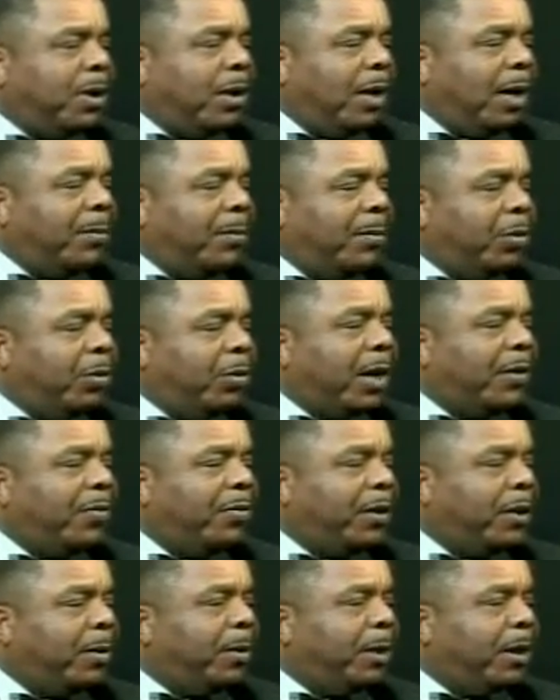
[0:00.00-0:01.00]
I mean, when I
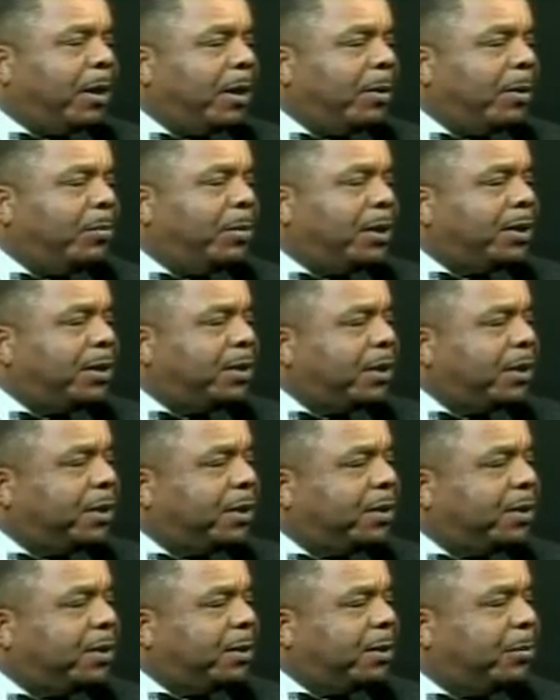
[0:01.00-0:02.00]
think about NBC,
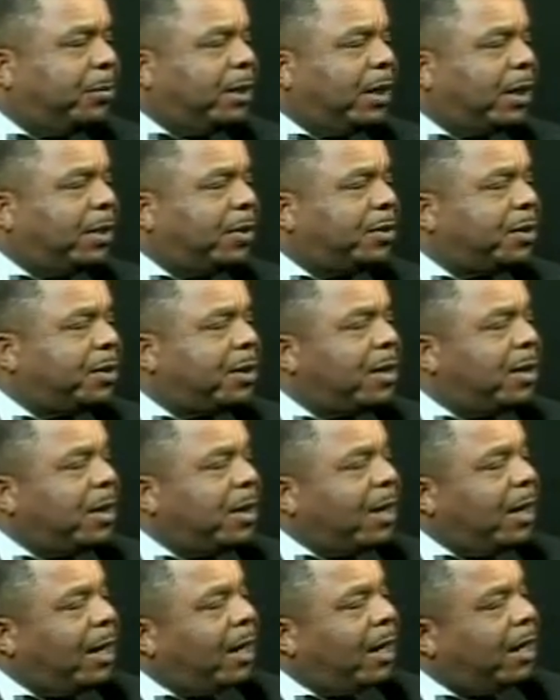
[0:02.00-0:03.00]
CBS,
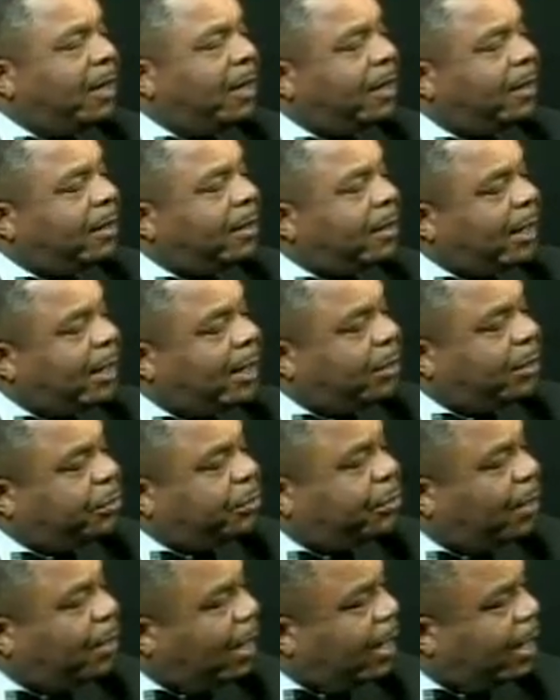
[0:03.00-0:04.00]
and they're
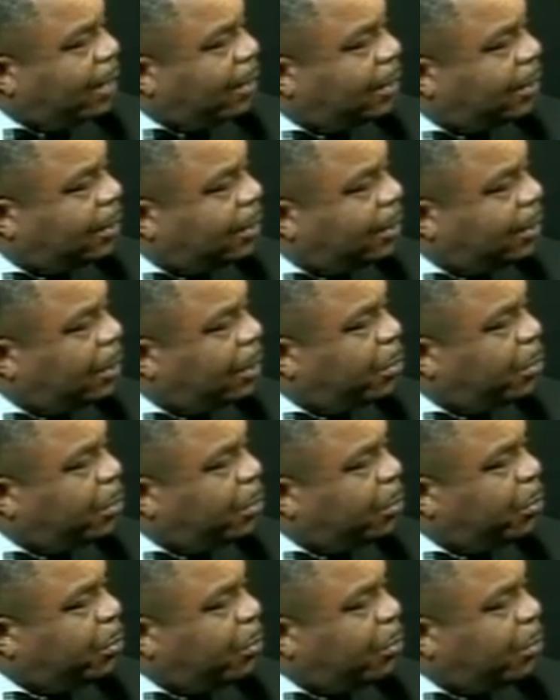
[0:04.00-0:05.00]
trying to talk
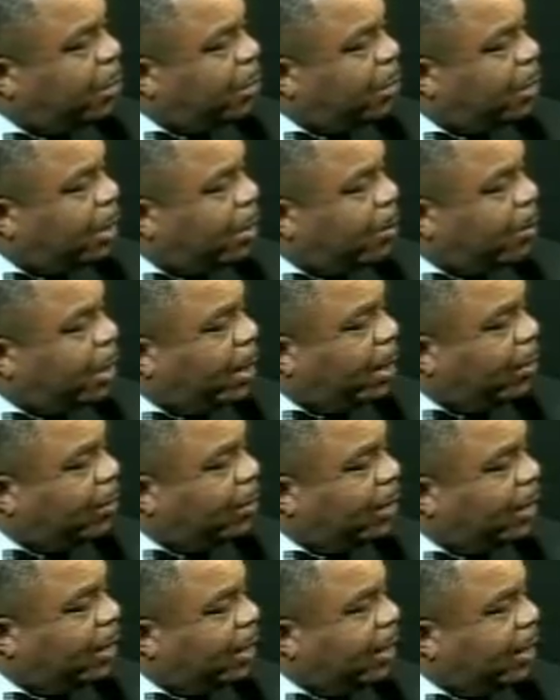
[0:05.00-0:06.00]
more about
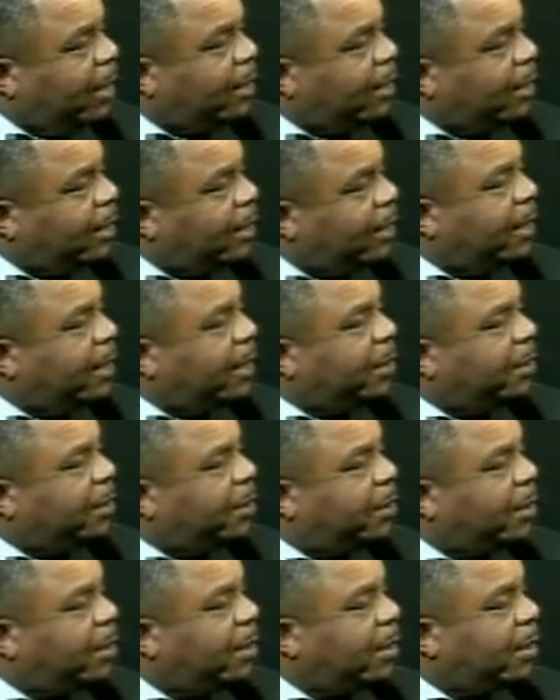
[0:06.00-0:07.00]
their internet. You
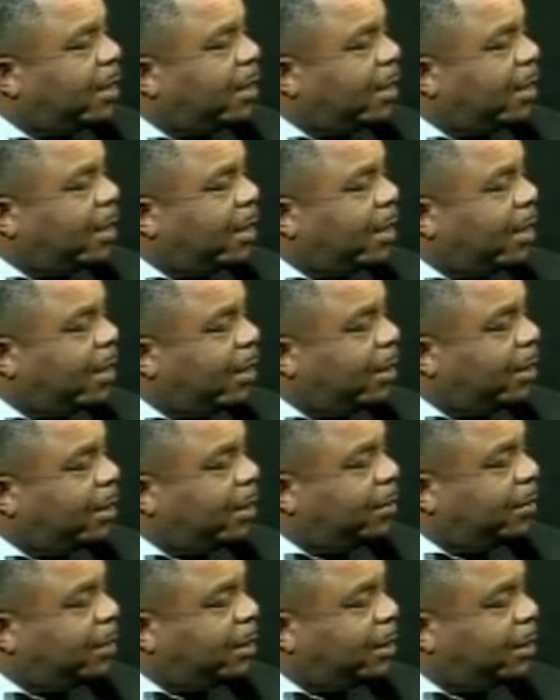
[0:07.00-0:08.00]
can, uh,
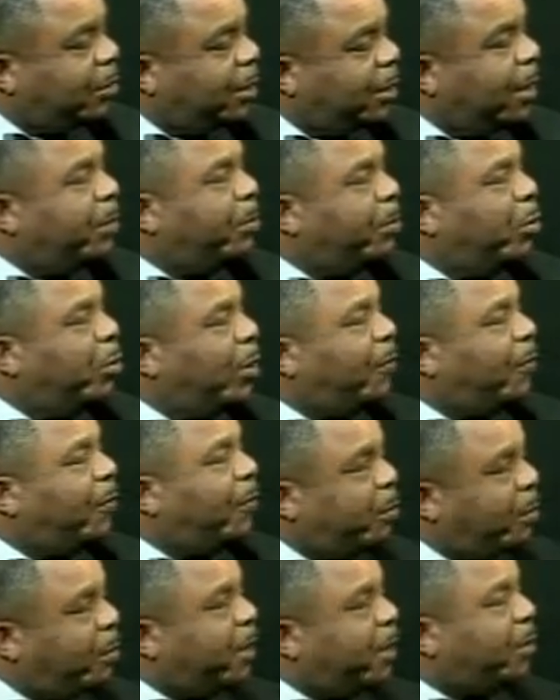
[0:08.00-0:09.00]
you know, get more
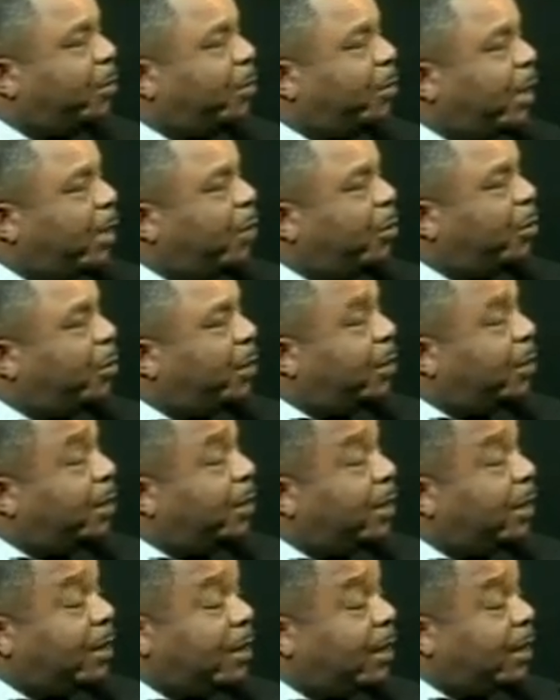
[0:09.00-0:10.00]
information by going to
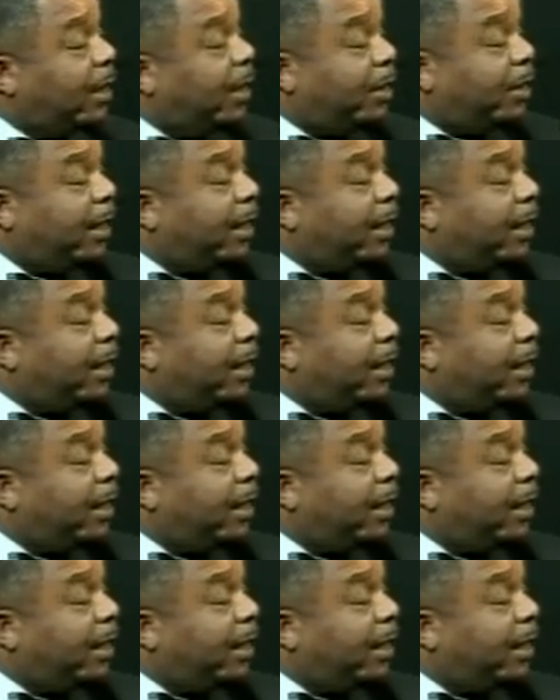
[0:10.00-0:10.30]
the internet.